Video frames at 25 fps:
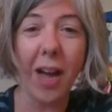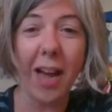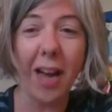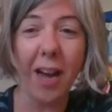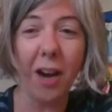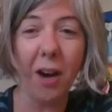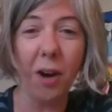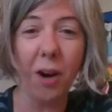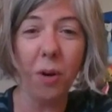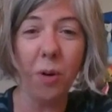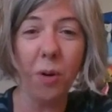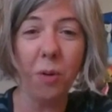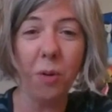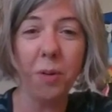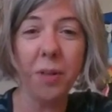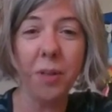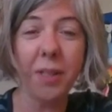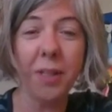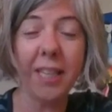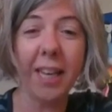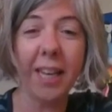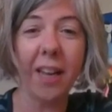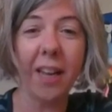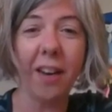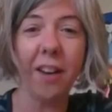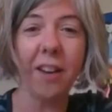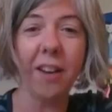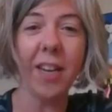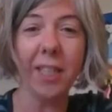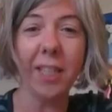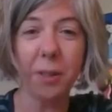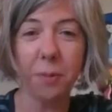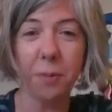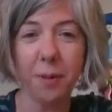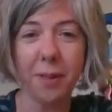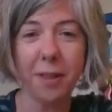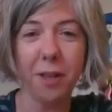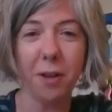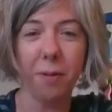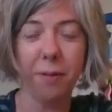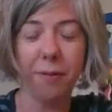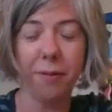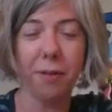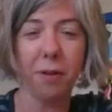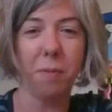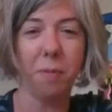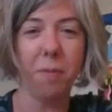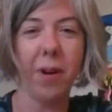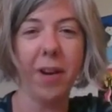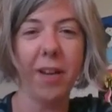how to get in touch with you if
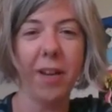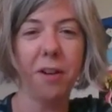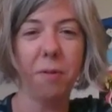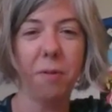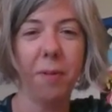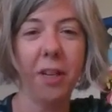they're wanting to